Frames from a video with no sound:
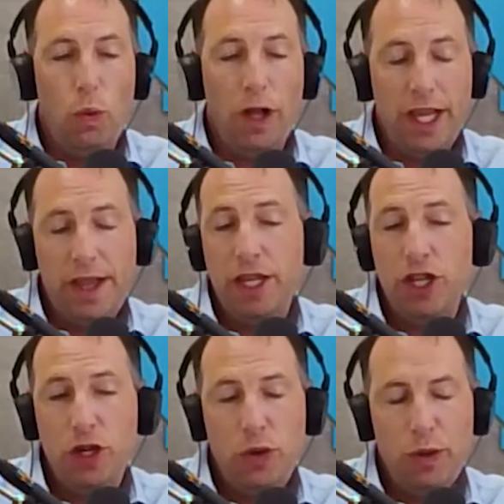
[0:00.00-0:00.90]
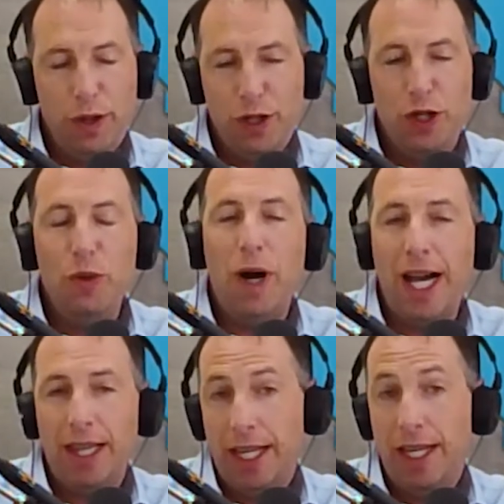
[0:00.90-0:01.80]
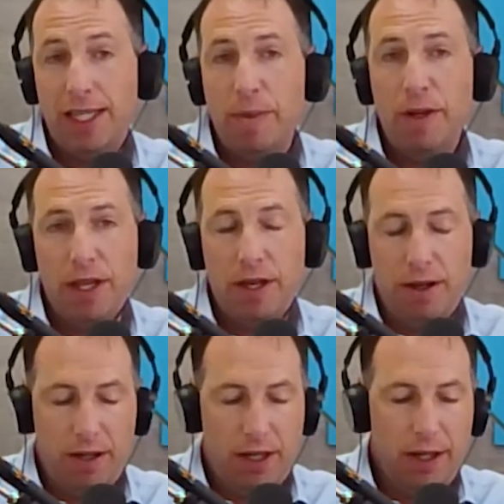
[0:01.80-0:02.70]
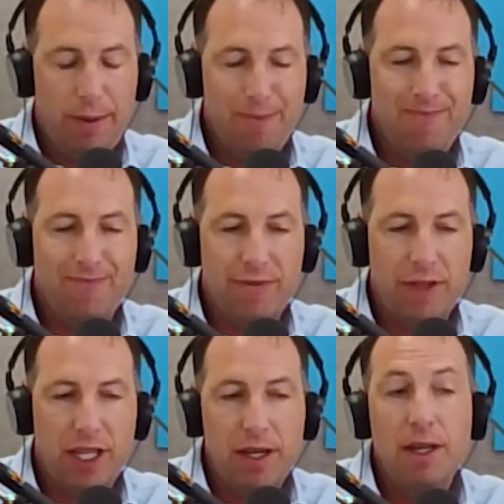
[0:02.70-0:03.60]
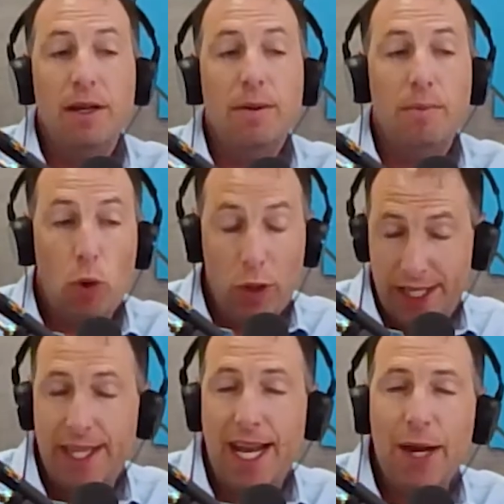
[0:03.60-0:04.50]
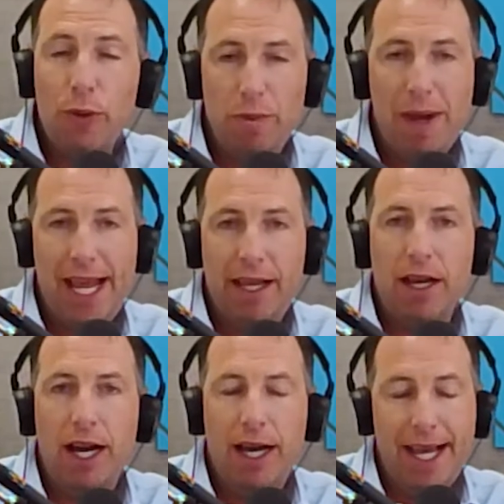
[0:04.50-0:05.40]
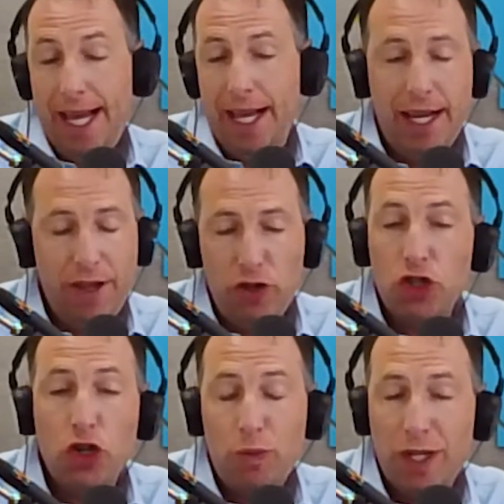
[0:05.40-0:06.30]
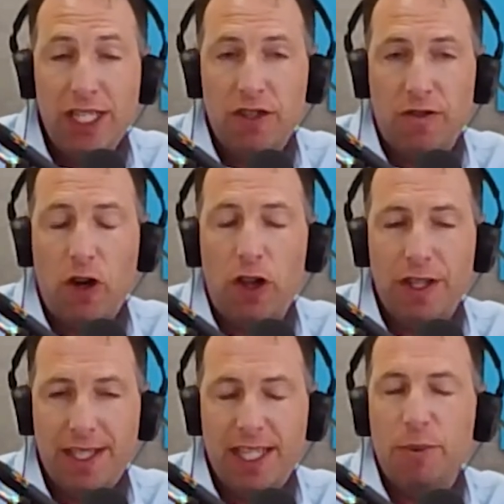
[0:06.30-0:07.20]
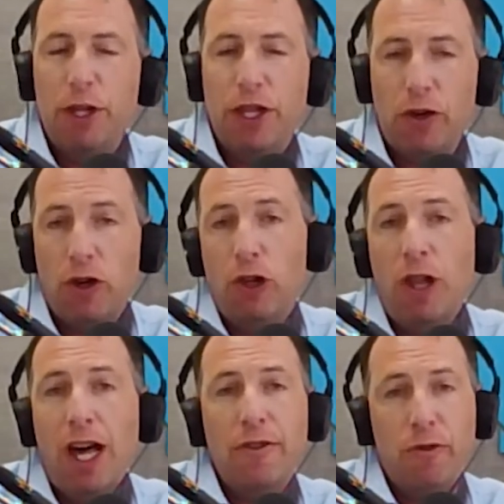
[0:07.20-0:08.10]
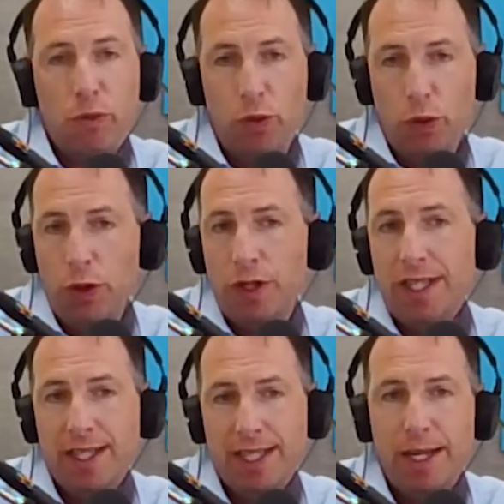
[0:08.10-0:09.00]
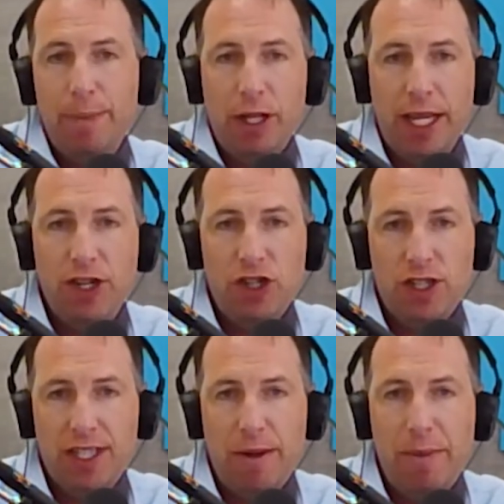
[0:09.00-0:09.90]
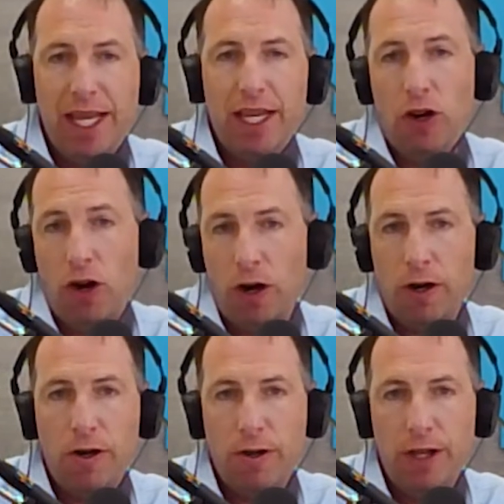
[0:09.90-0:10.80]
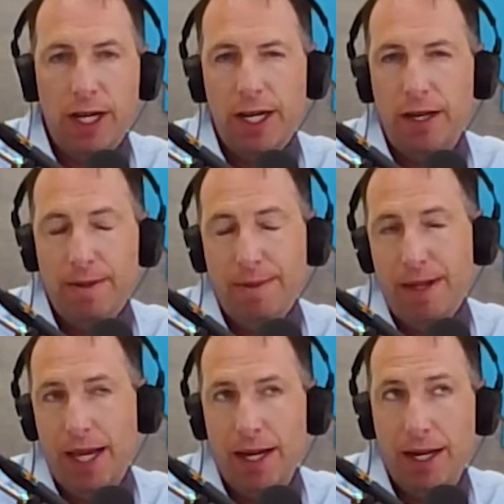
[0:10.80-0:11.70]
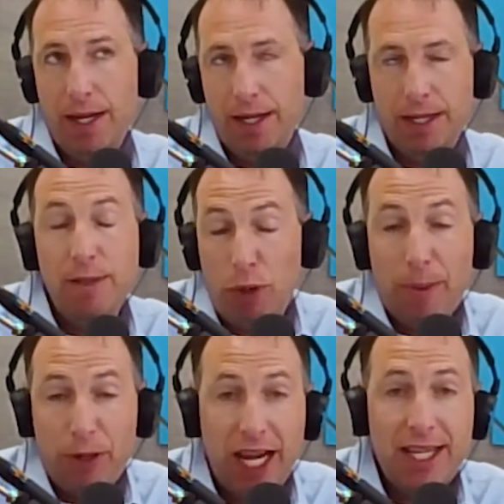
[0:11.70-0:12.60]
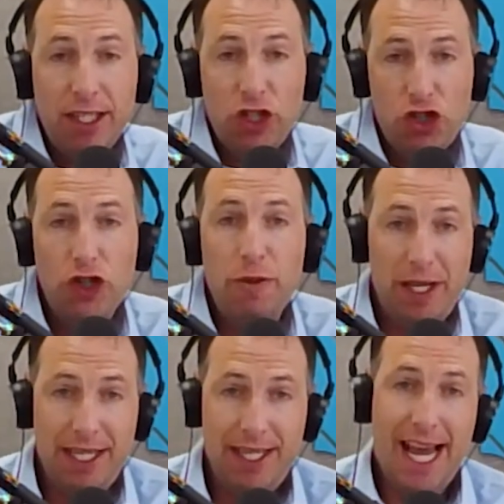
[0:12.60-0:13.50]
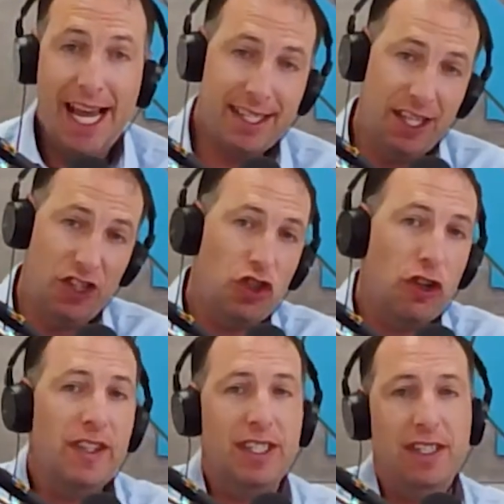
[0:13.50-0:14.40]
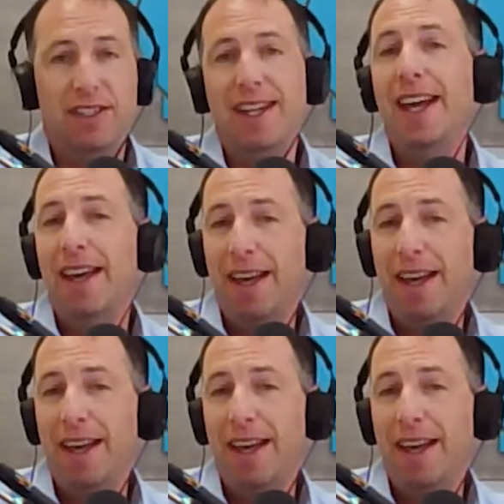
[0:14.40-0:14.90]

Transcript: Well, I think you highlighted some of the points that I would make, and there's good reasons for all these things, but there are a lot of rules and stipulations that make it harder than it probably ideally should be to access services.